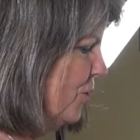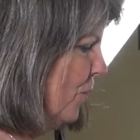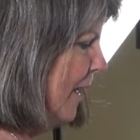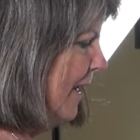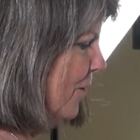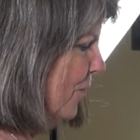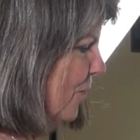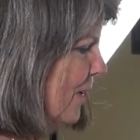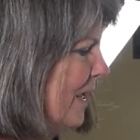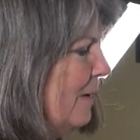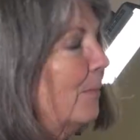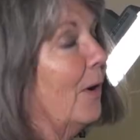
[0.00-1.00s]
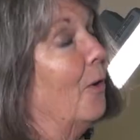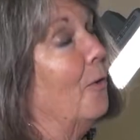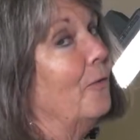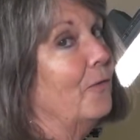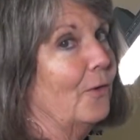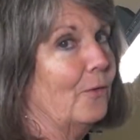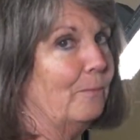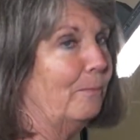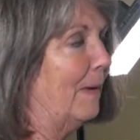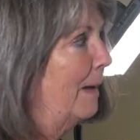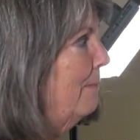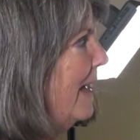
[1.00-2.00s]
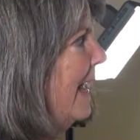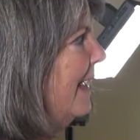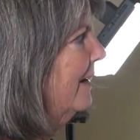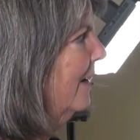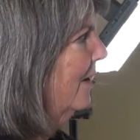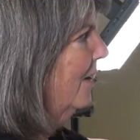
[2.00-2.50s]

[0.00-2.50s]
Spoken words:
try to keep over my mat,